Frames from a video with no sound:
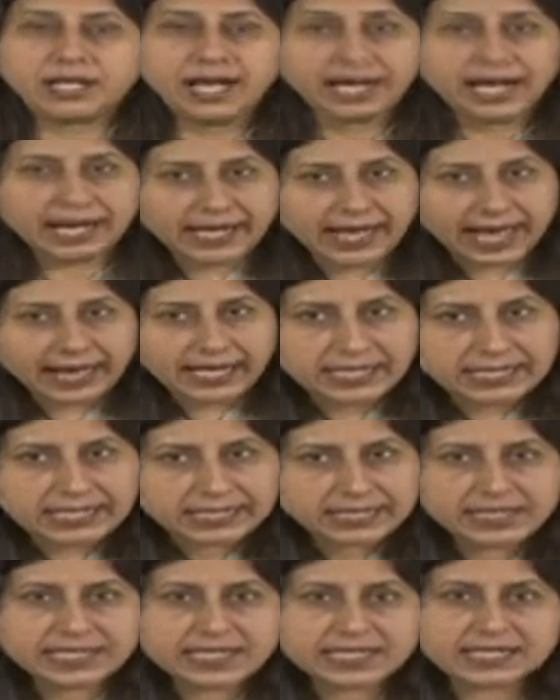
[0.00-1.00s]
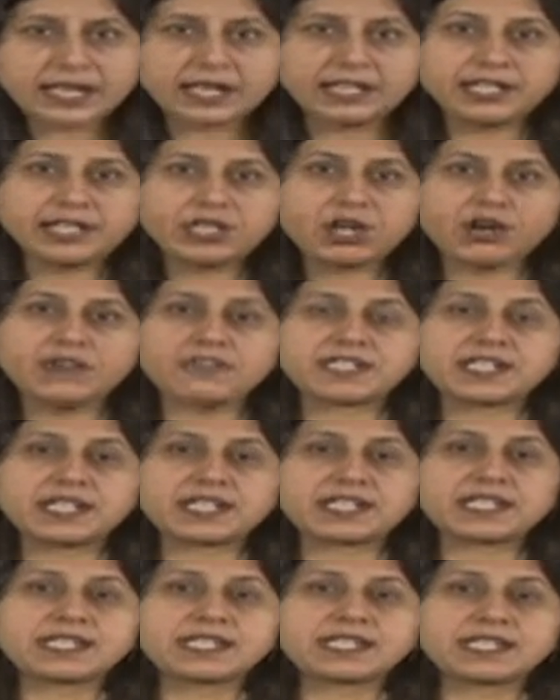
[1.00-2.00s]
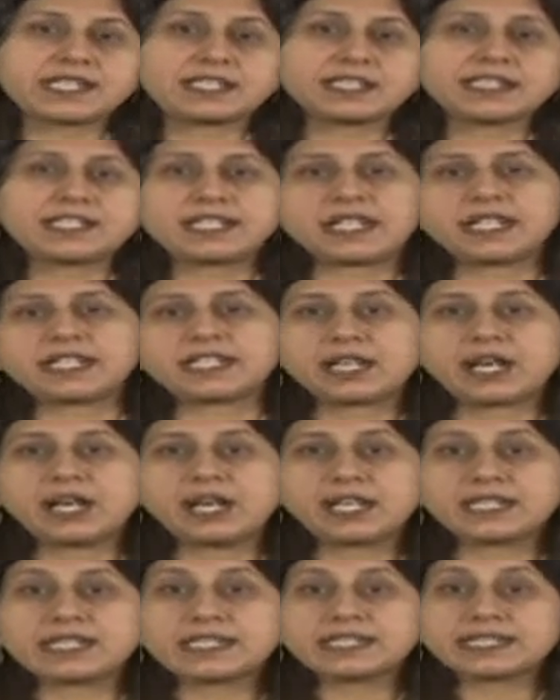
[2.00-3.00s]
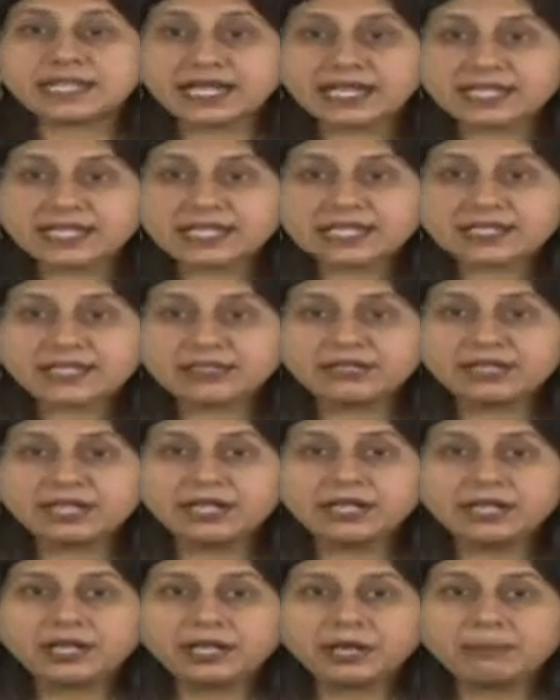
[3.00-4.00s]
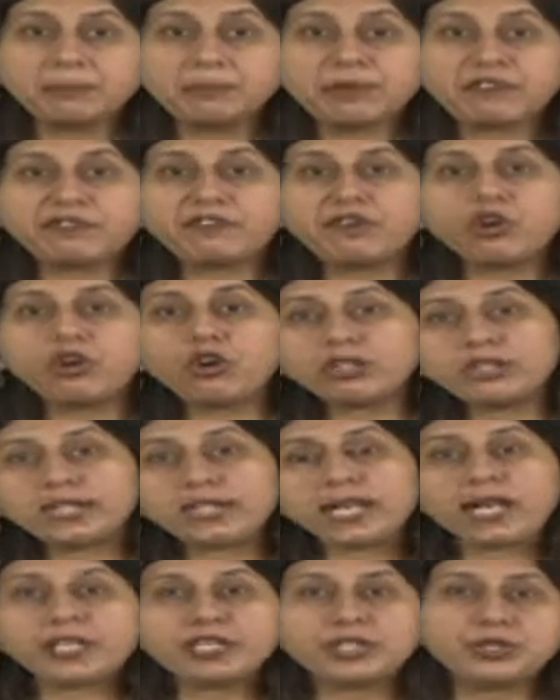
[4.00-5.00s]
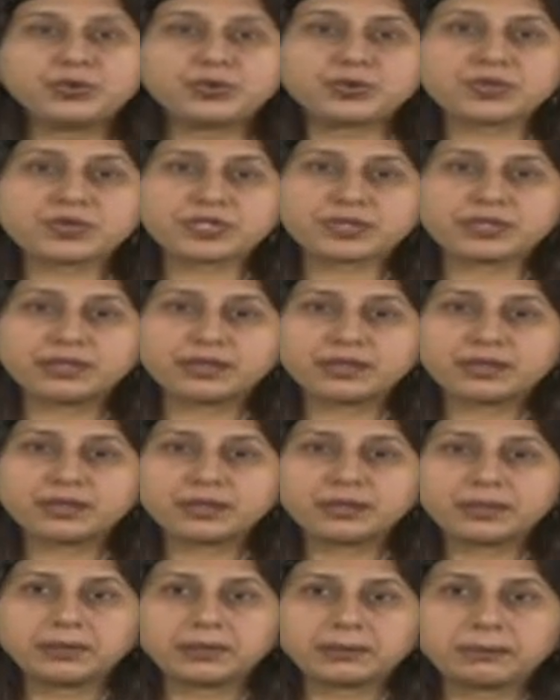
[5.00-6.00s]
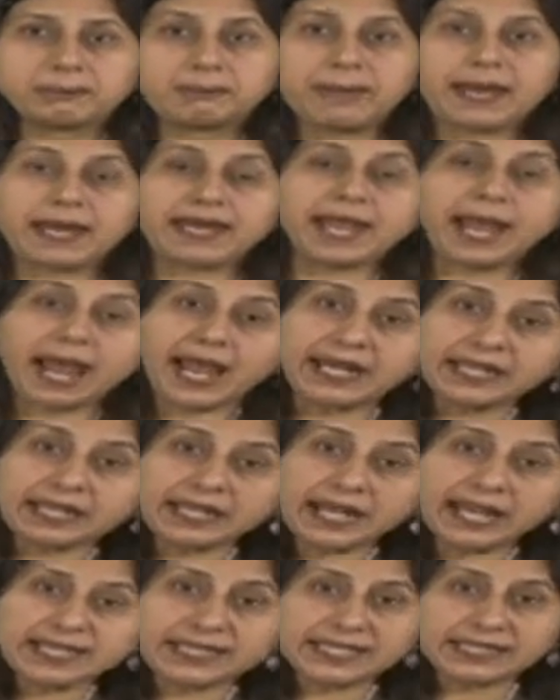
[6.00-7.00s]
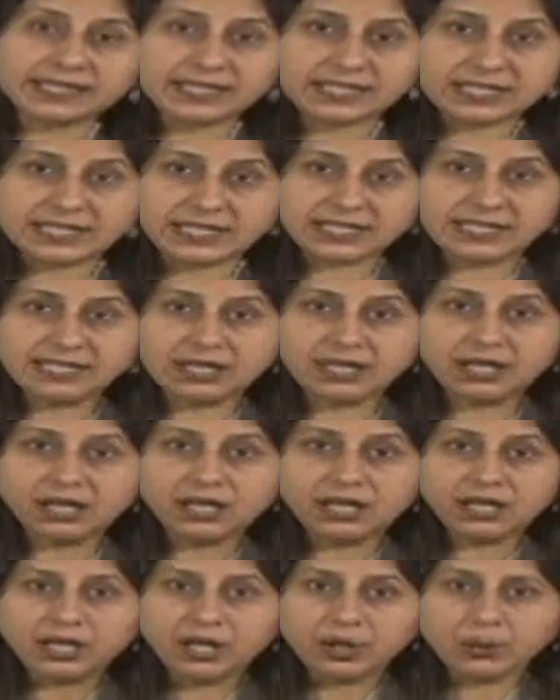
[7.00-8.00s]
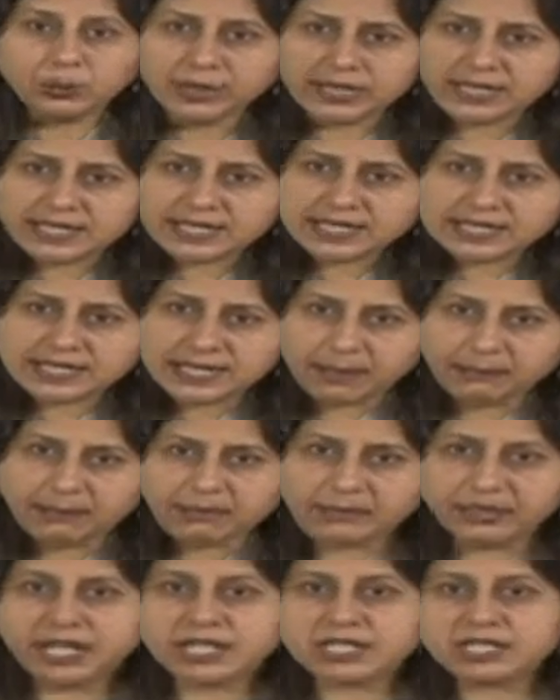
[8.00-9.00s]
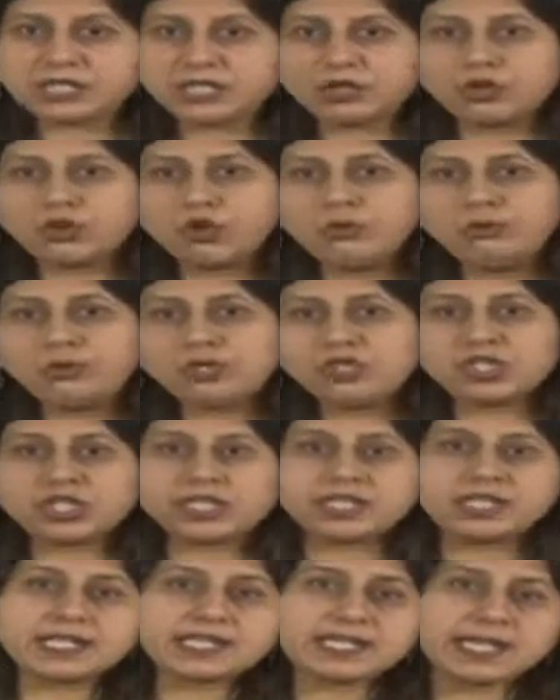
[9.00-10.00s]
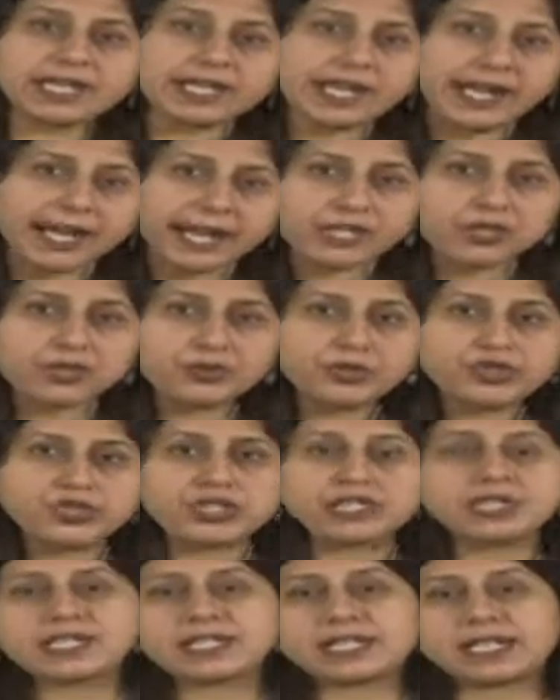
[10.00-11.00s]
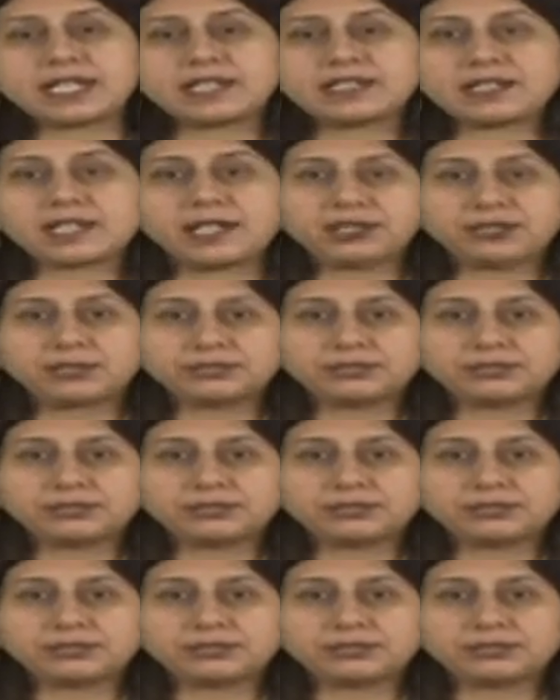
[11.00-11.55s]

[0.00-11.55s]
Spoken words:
Analytical study of statistical data is necessary before they are used. By analyzing the data, we can separate the homogeneous and heterogeneous data.